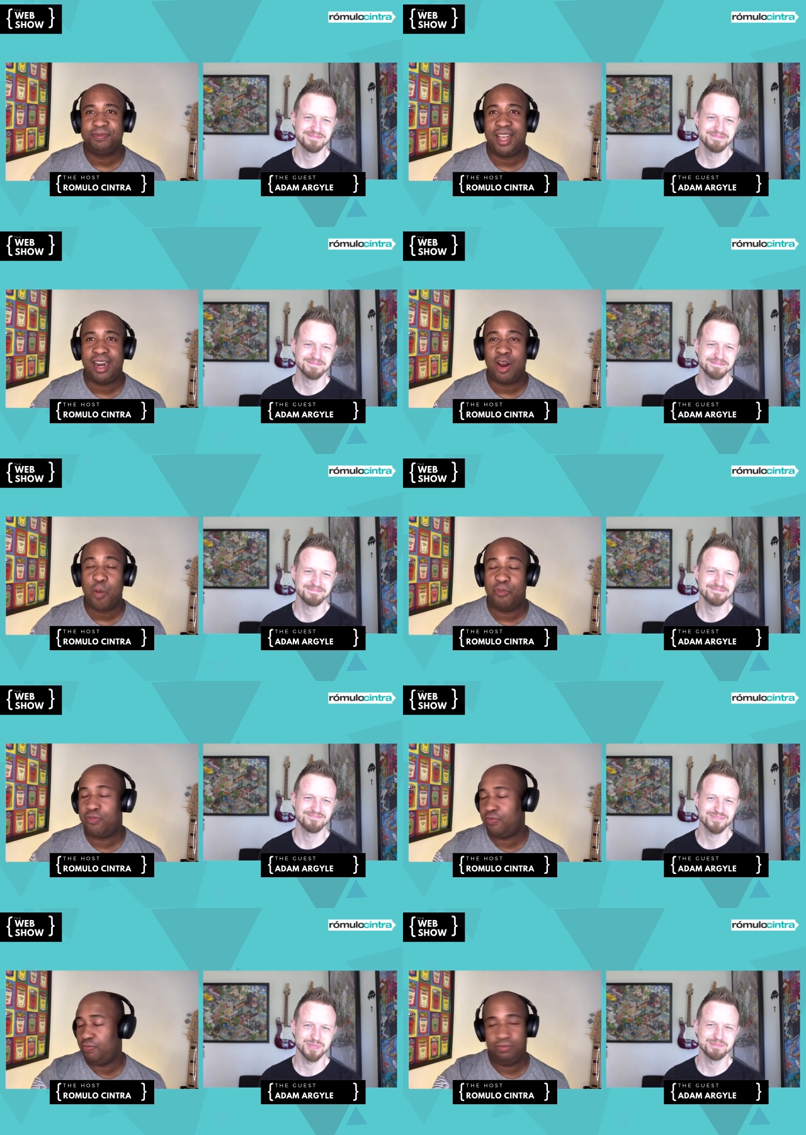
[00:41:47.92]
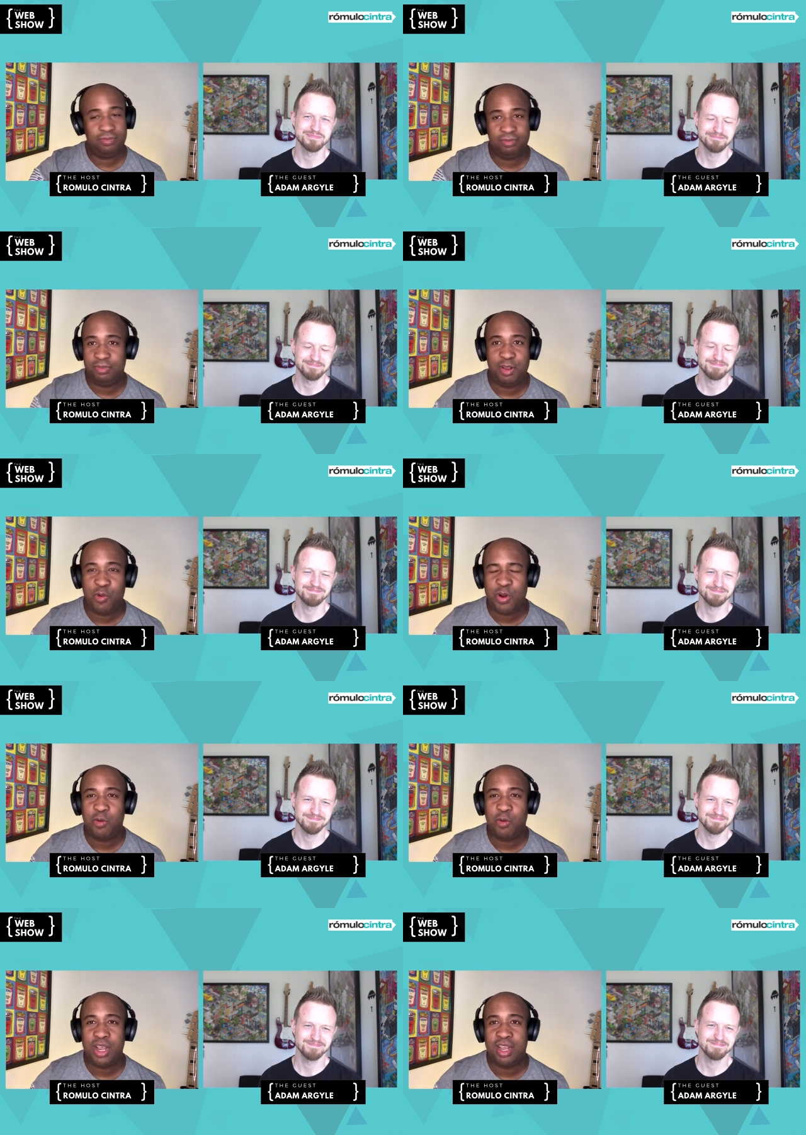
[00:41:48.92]
Speaker 1: And hope
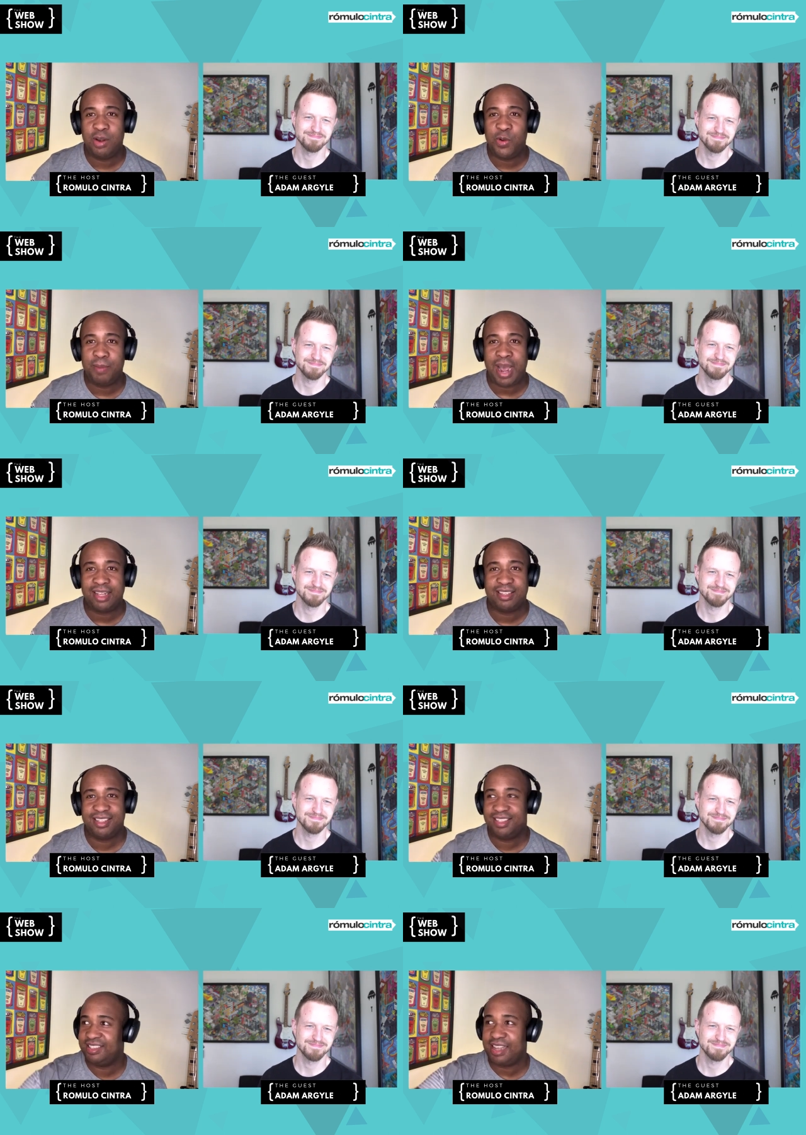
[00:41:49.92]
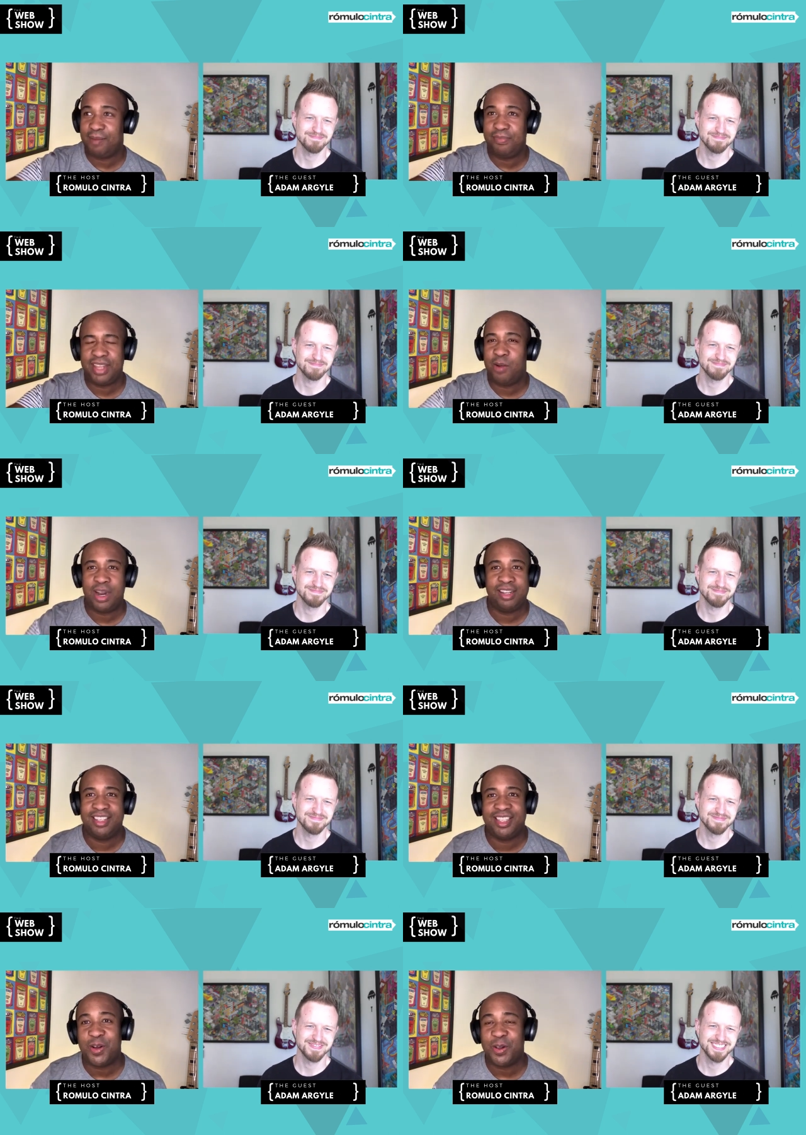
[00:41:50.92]
we, we, we met someday when
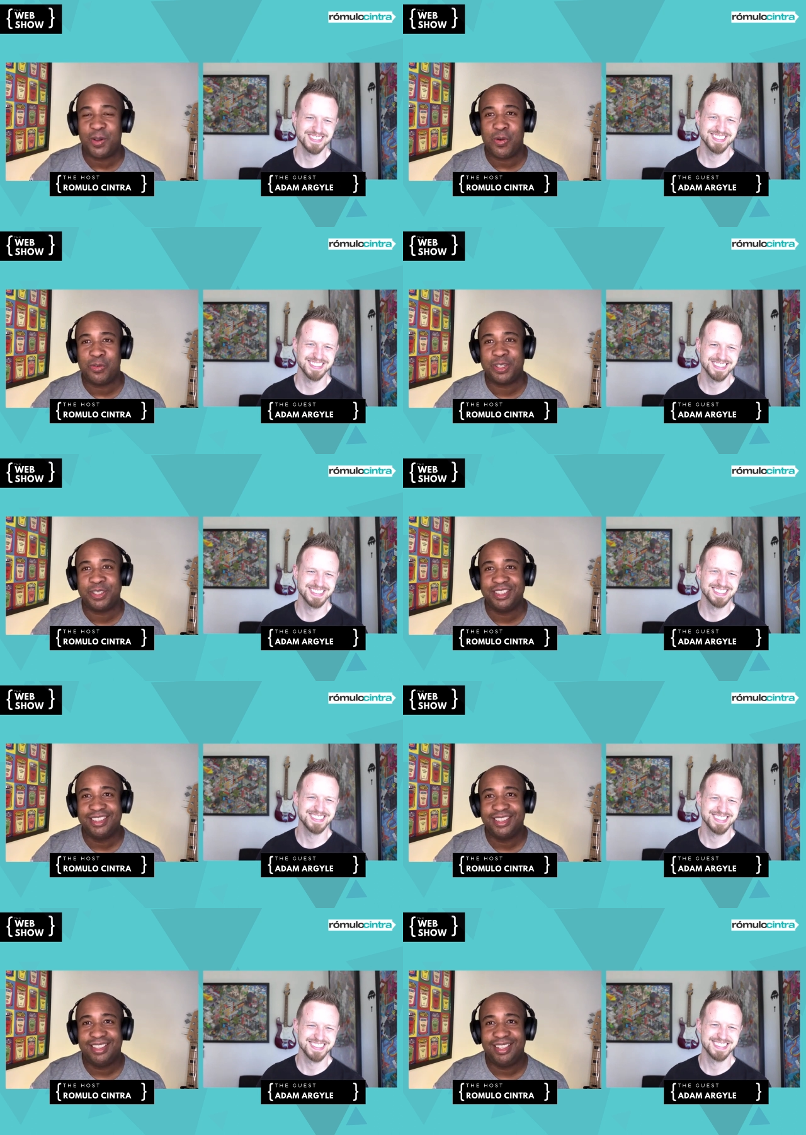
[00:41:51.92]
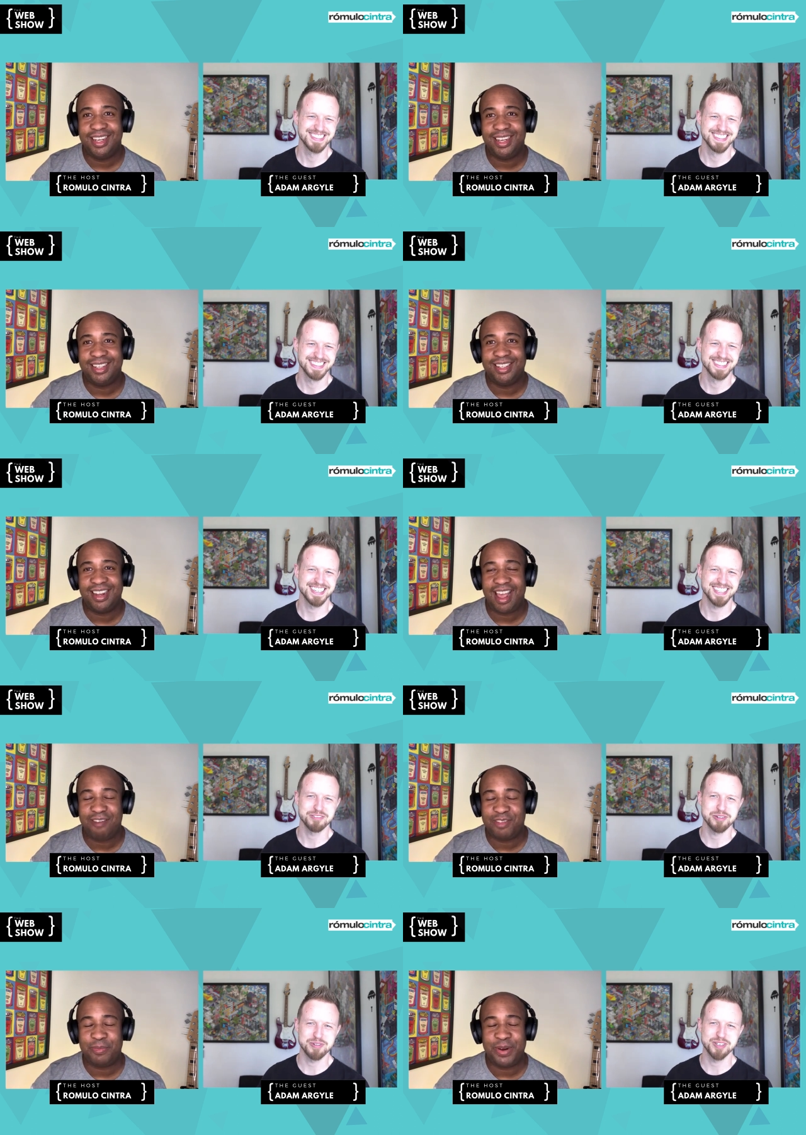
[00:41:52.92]
this all over. And I
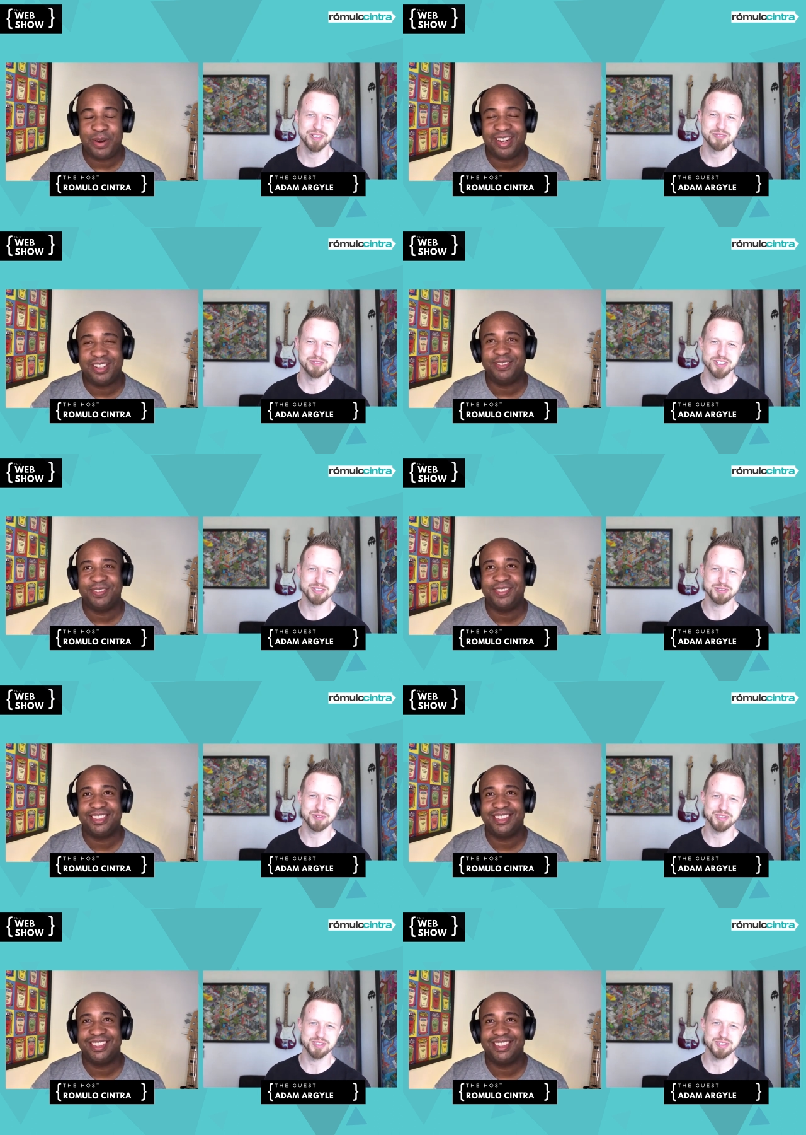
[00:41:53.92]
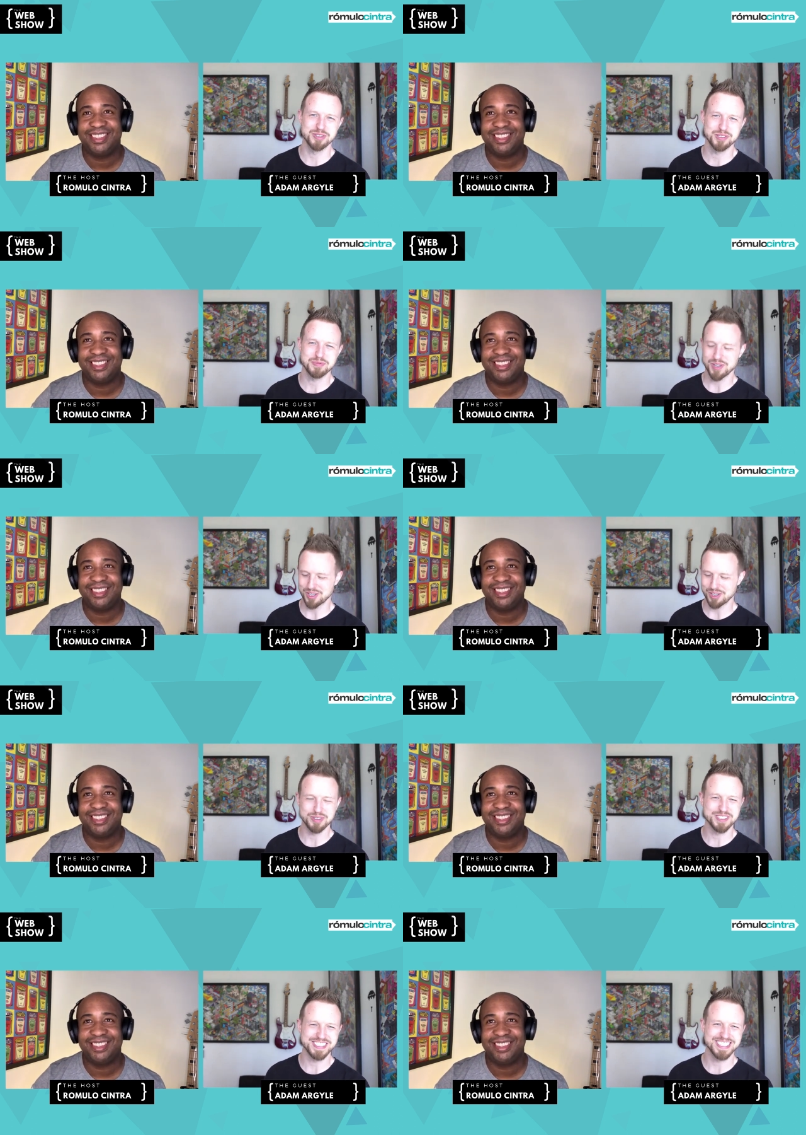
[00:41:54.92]
Speaker 2: think we will. We know this world's too
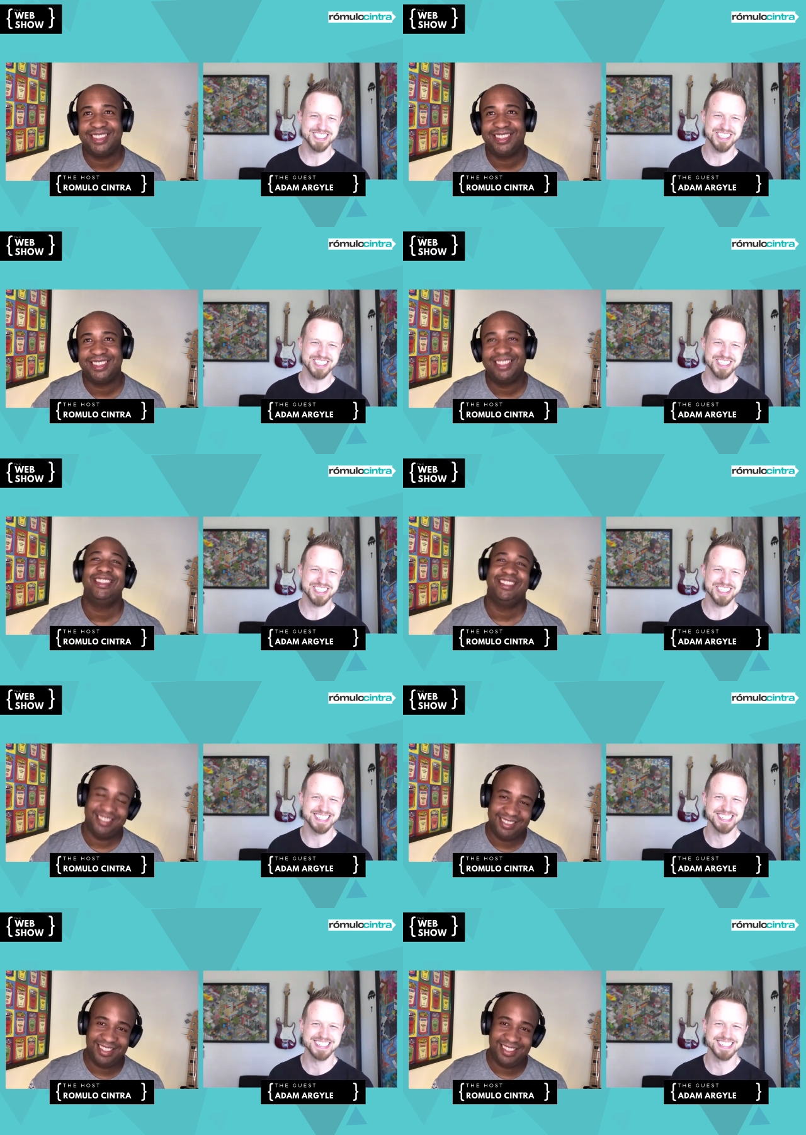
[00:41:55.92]
small. We'll see each other again.